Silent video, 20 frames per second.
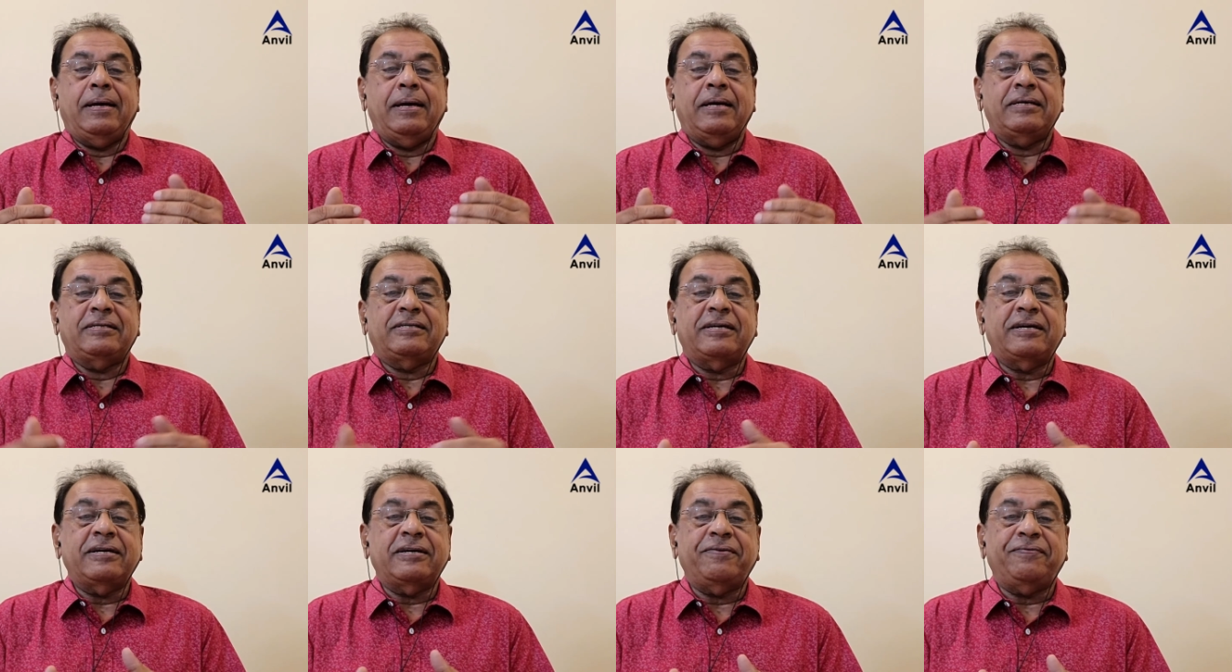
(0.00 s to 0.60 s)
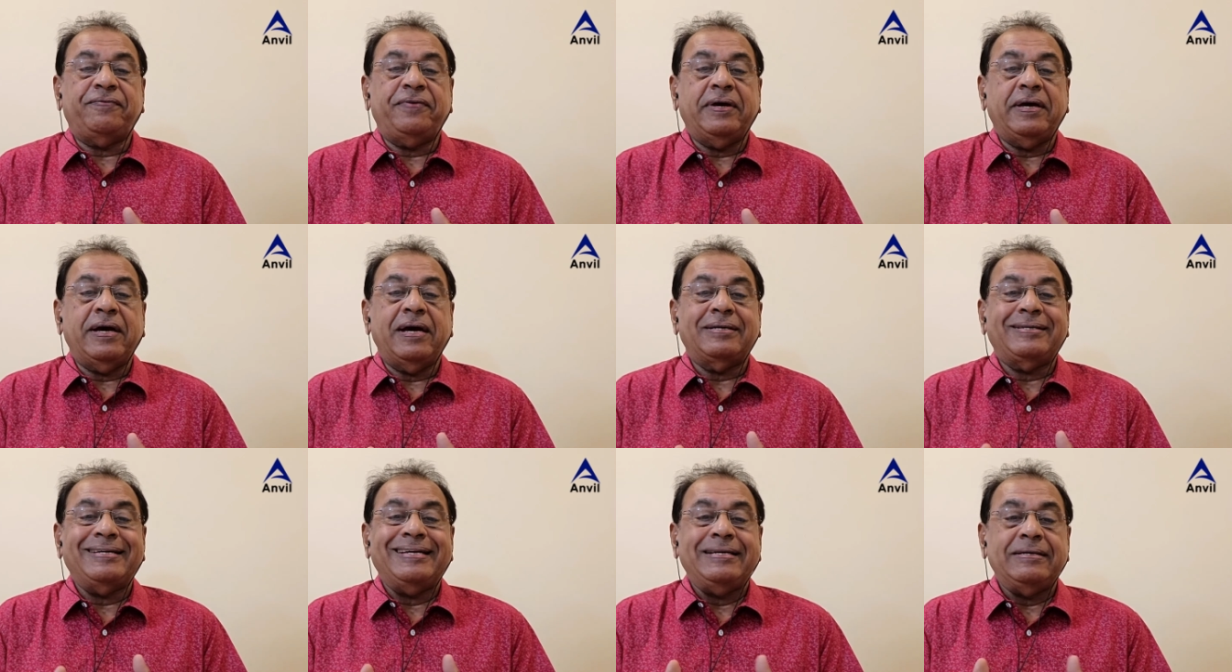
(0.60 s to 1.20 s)
a
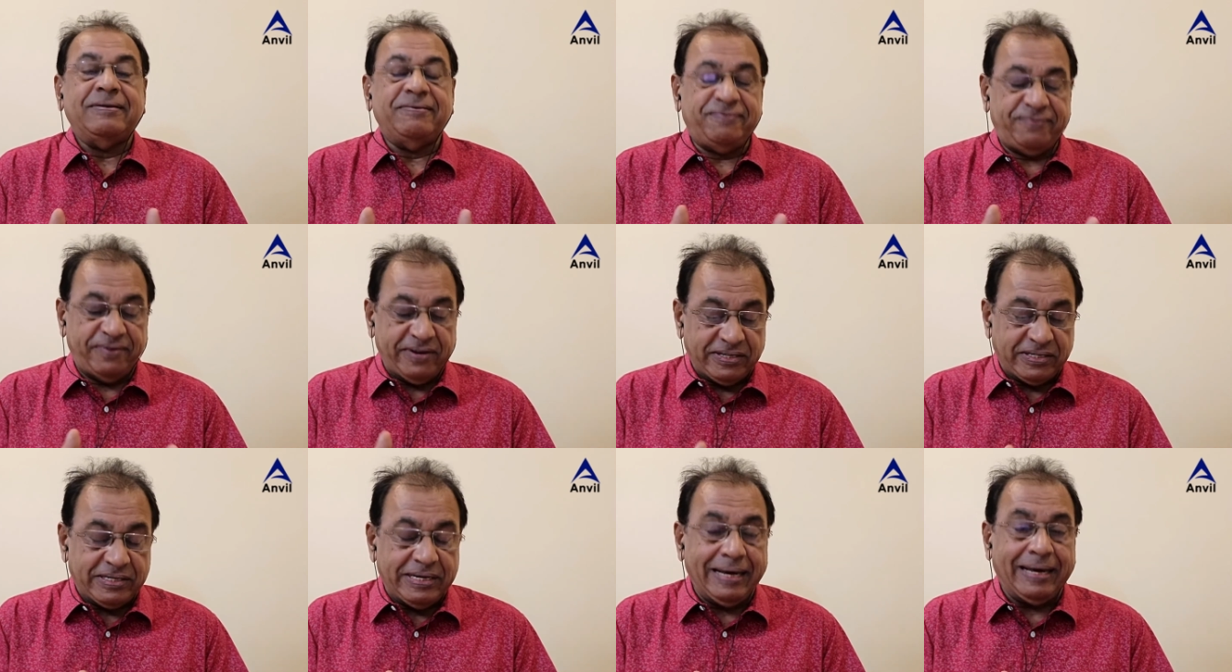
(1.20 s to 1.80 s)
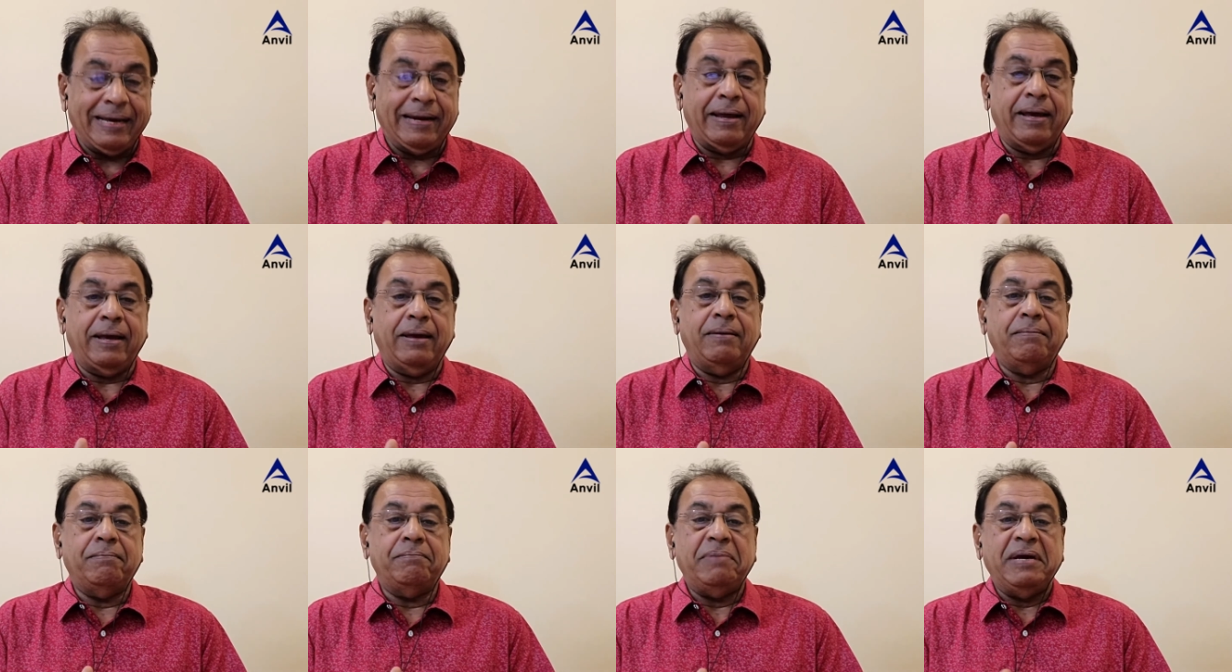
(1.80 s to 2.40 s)
certificate in first degree,